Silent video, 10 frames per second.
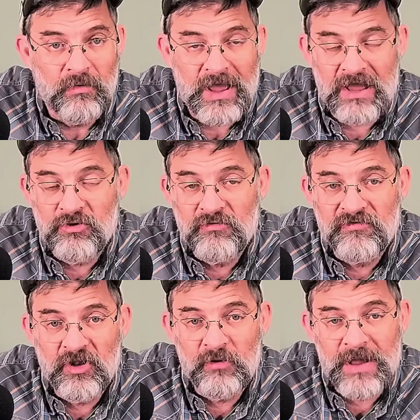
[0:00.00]
how you
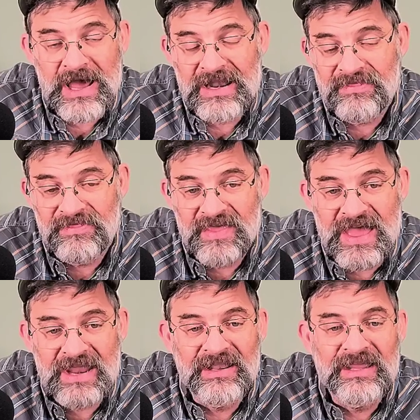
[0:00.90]
feel about it.
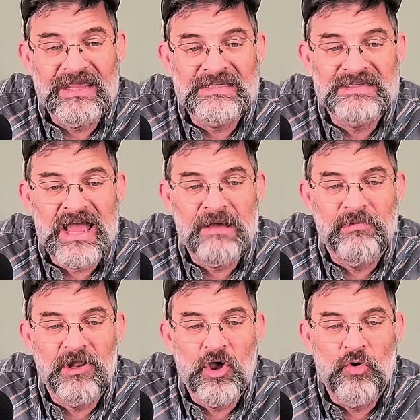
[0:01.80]
That link is down
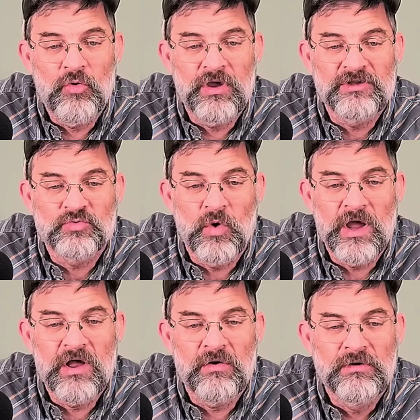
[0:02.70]
below as
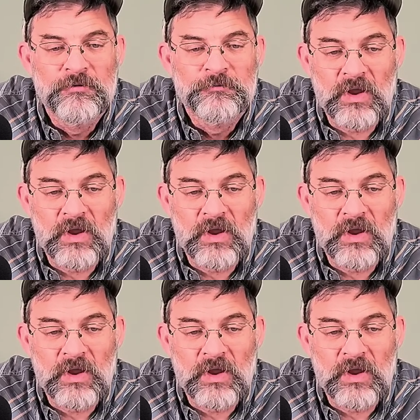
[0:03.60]
well.